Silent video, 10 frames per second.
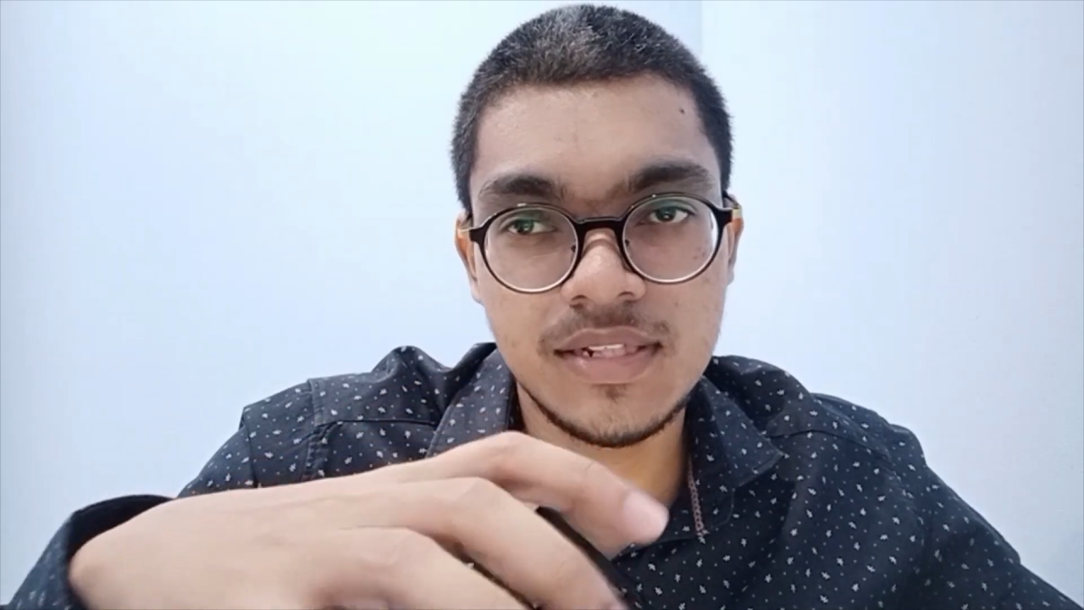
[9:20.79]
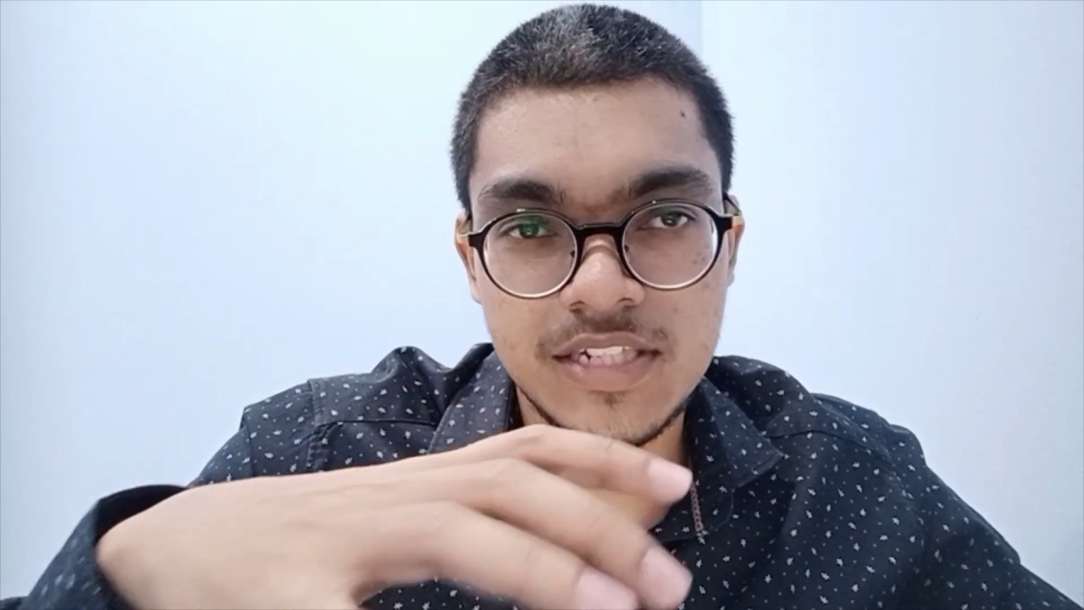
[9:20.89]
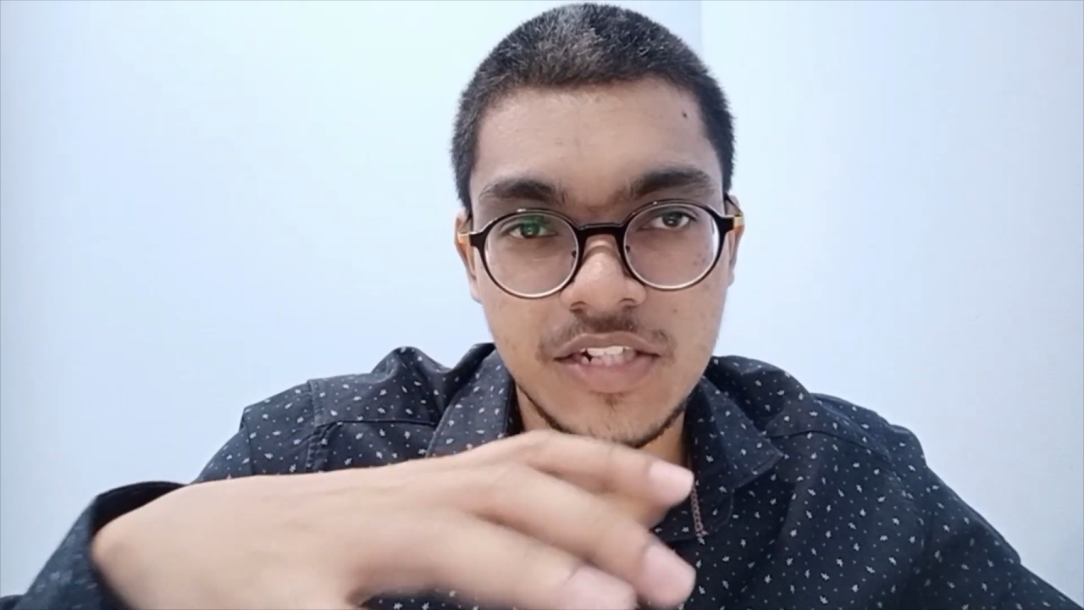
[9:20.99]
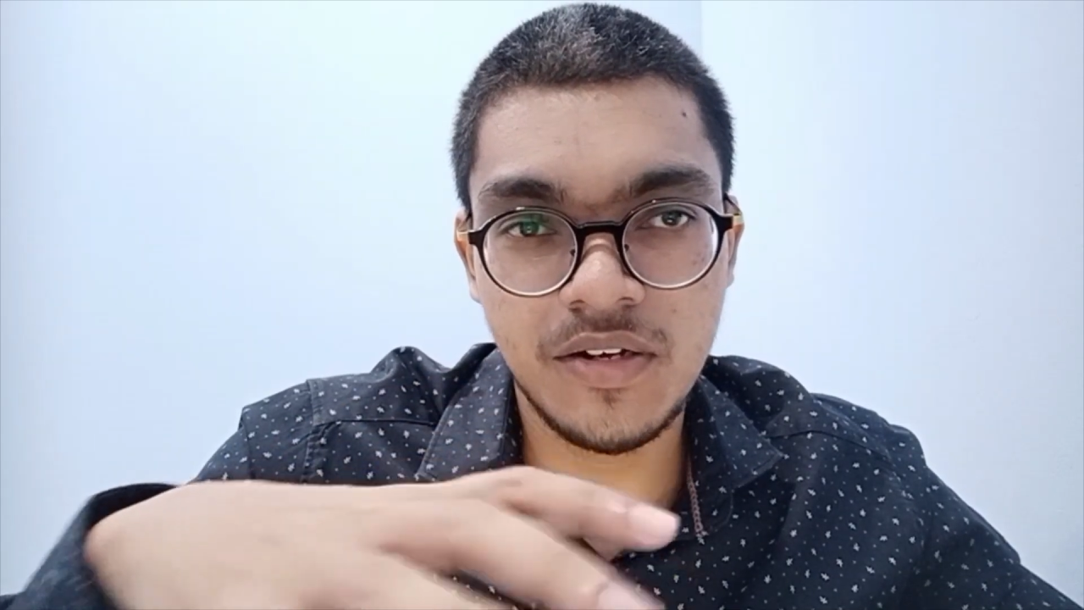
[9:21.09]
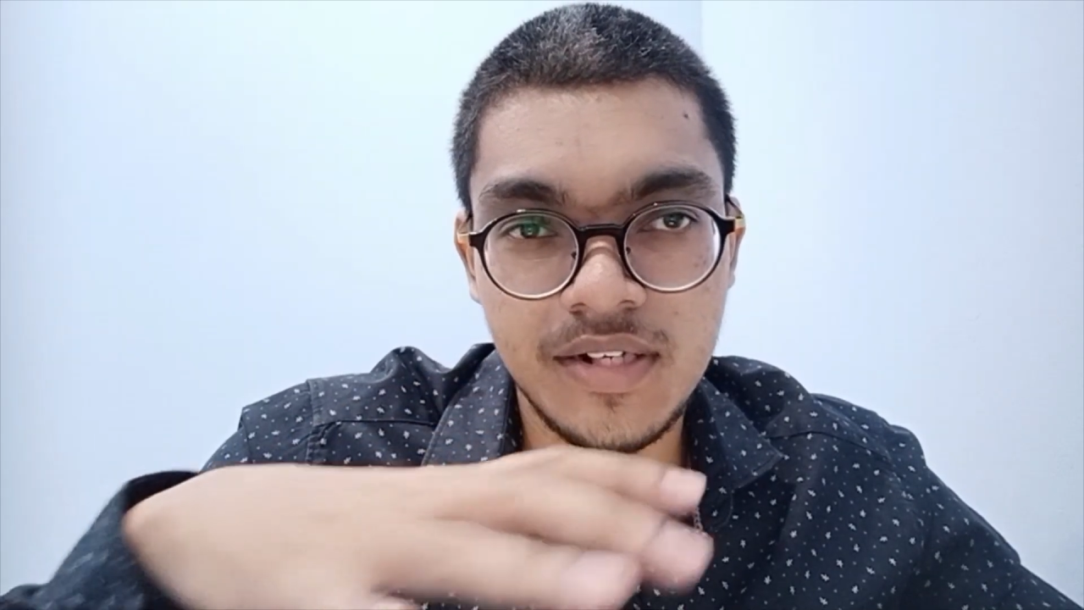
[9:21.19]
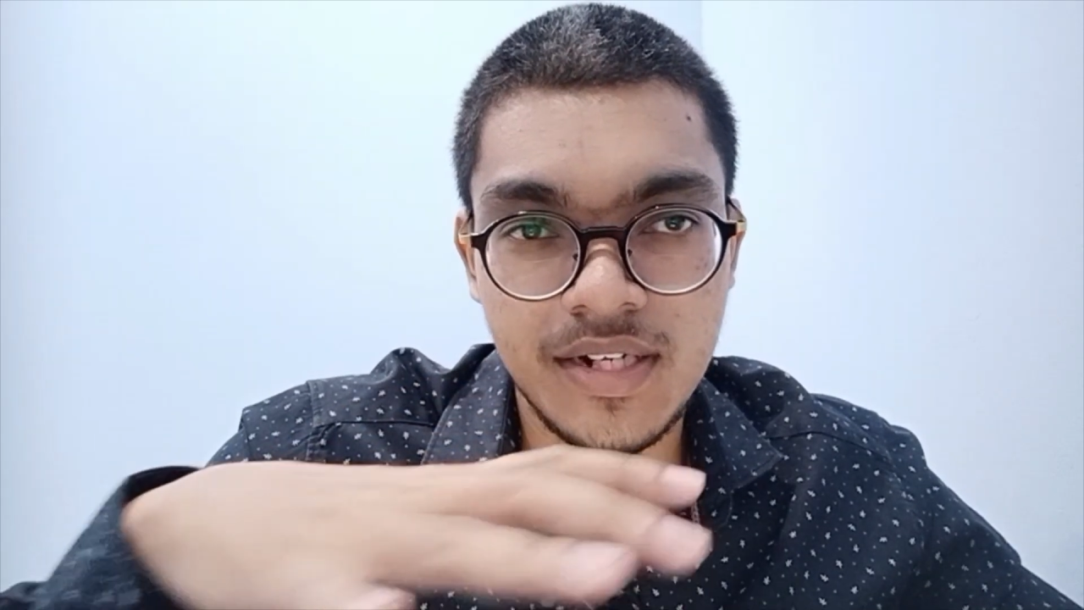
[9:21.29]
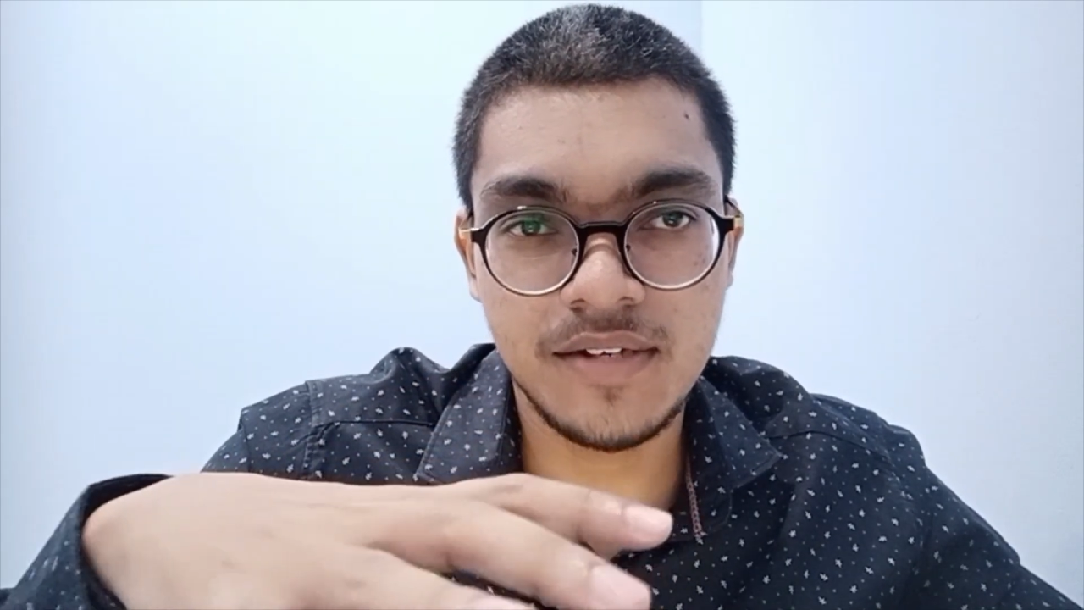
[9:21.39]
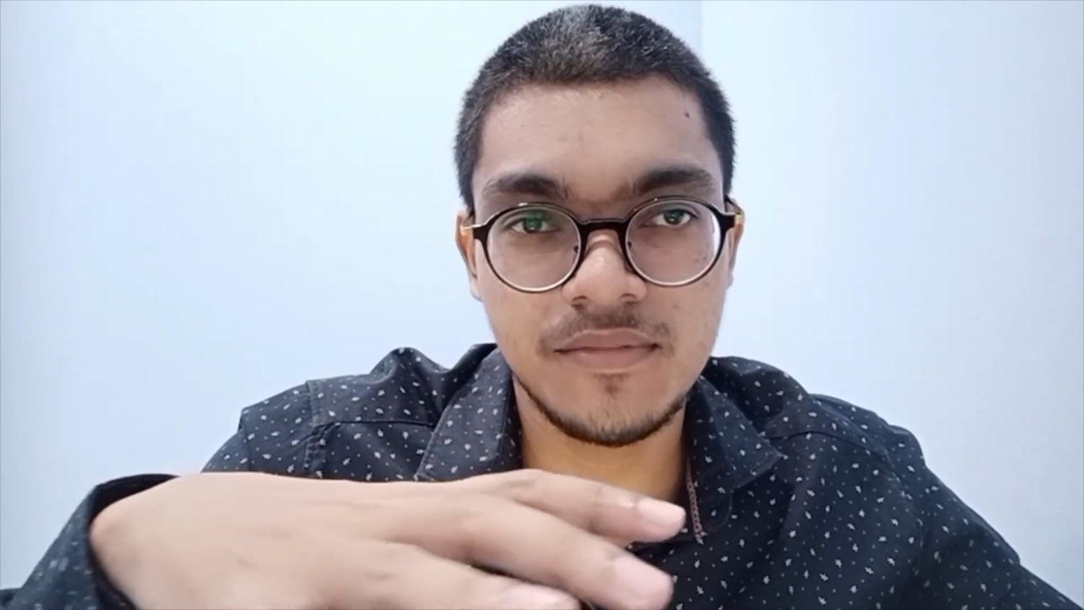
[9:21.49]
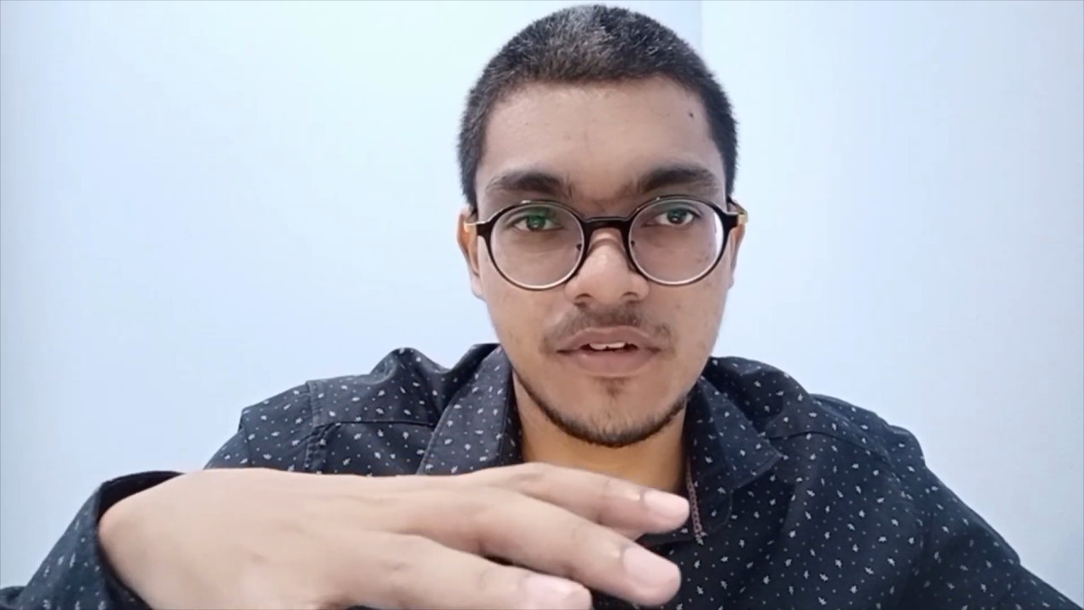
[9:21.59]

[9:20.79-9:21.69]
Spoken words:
disconnect